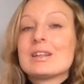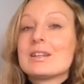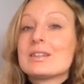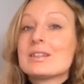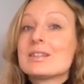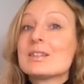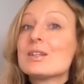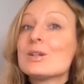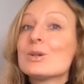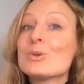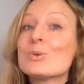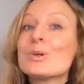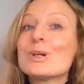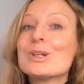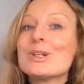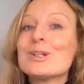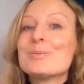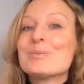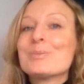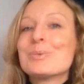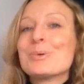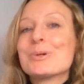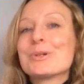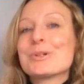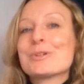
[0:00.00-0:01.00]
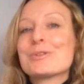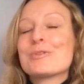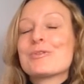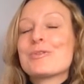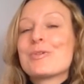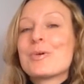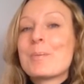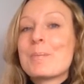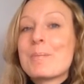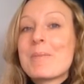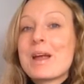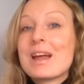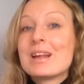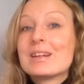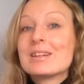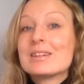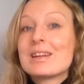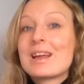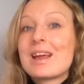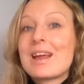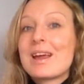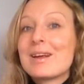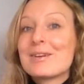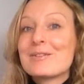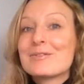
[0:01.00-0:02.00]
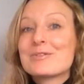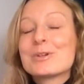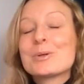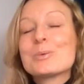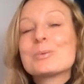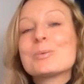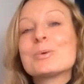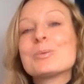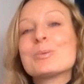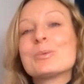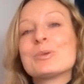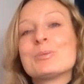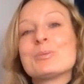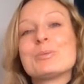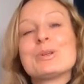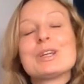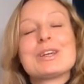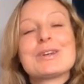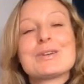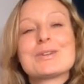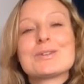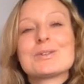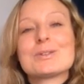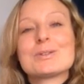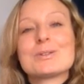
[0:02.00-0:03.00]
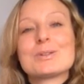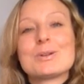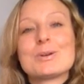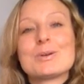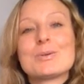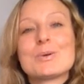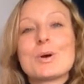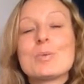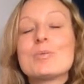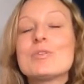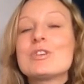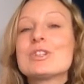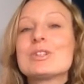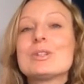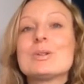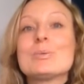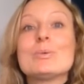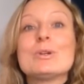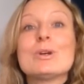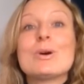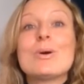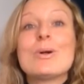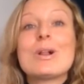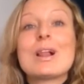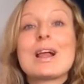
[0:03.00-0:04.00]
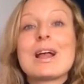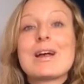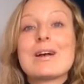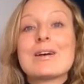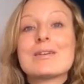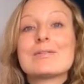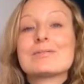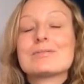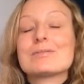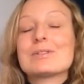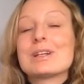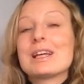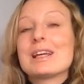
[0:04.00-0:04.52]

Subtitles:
that's equally important for men and for women, because obviously we all have